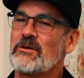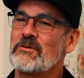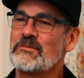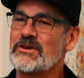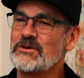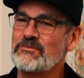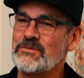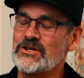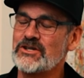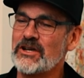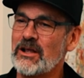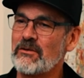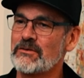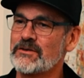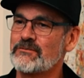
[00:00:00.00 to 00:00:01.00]

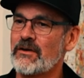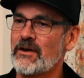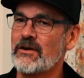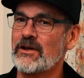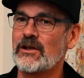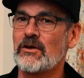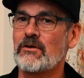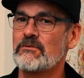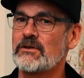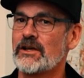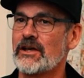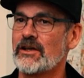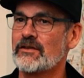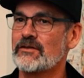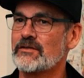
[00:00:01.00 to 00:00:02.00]
Michel was very lonely
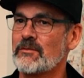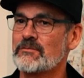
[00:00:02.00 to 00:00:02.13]
at the time.